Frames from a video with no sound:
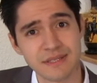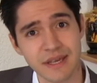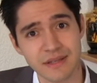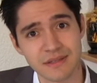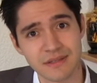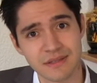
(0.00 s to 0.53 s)

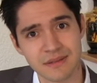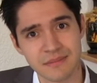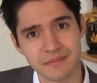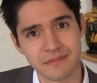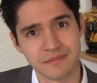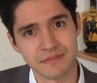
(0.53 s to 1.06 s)

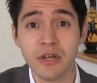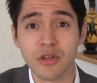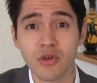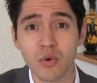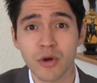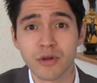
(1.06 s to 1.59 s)
States. In
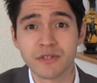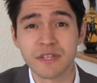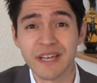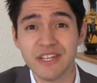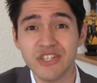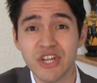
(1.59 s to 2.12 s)
other
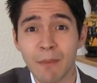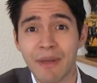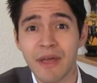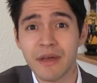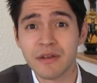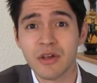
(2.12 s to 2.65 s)
words,
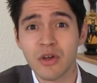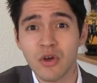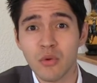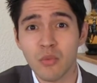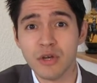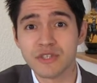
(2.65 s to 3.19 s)
Japan
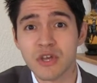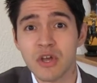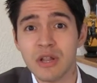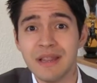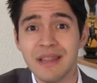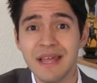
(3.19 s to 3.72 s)

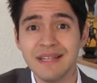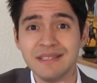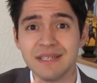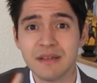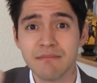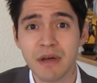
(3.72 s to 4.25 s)
was
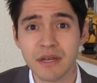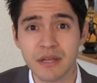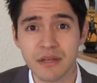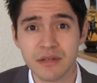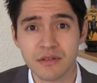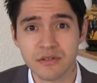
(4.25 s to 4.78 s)
lending
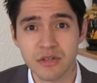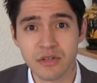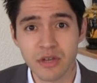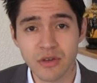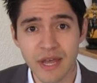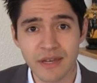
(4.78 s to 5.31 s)
money to
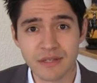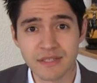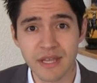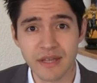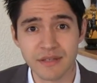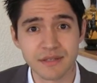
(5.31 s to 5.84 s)
the United
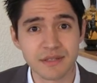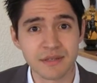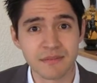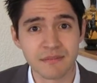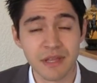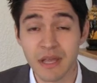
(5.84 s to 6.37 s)

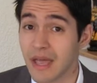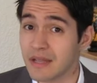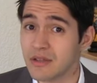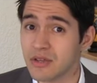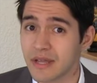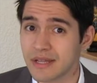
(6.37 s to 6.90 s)
States,
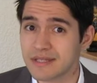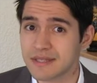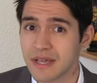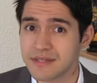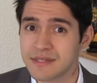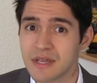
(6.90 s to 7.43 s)
and the United
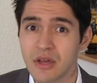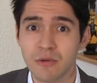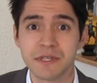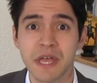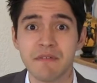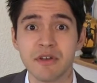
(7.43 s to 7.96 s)
States
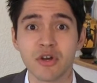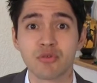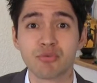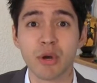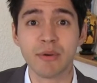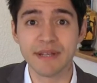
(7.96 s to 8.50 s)
was having a
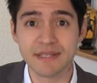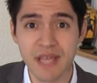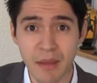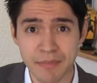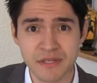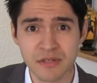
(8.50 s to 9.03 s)
growing
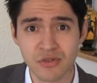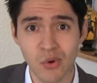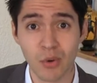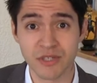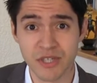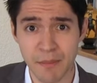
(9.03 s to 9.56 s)
debt
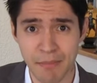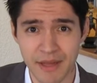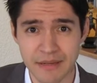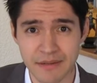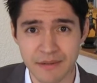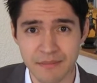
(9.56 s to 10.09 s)
towards
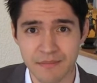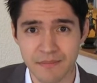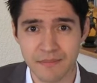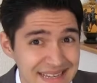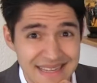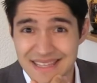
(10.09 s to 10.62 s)
Japan.
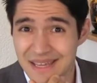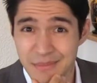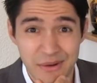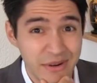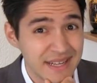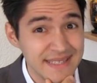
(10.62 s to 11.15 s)
And the
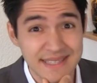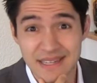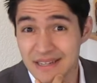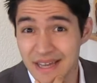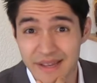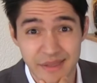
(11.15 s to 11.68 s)
Americans
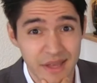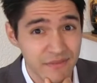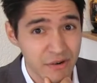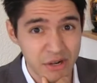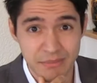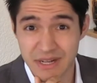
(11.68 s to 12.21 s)
didn't like that
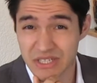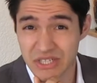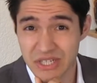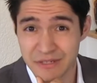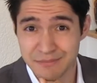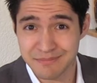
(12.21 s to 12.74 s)
very
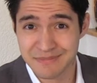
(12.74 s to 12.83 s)
much.